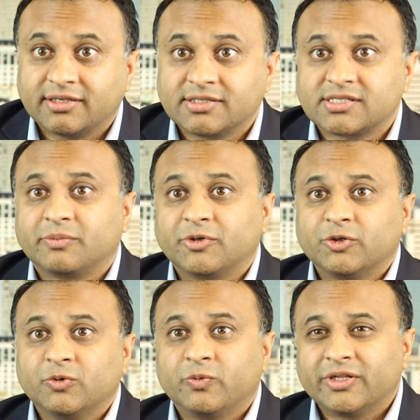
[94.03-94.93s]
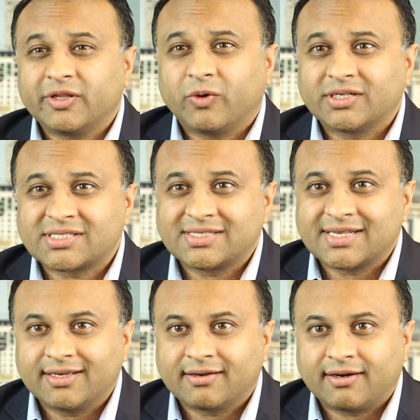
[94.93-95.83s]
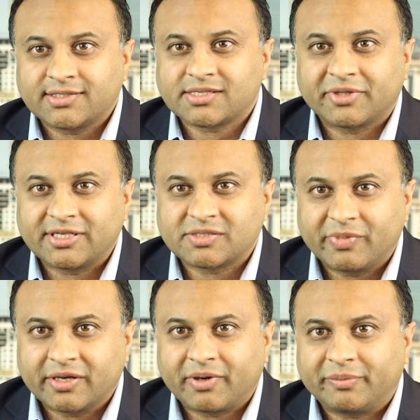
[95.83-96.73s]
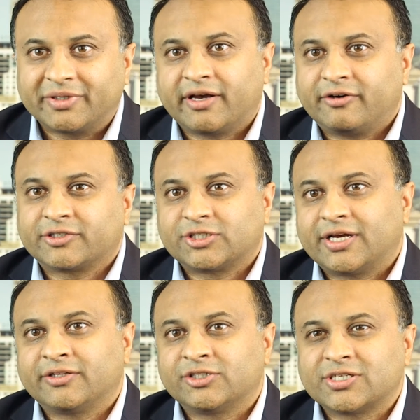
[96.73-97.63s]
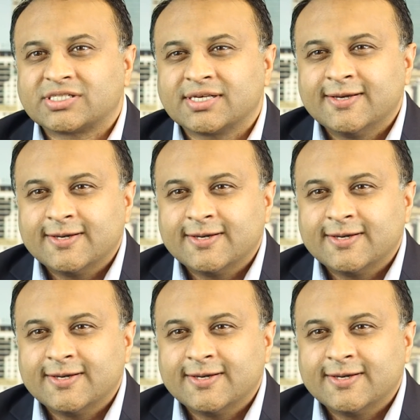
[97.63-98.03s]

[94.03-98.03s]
someone who really wants to take on some of these big public health challenges,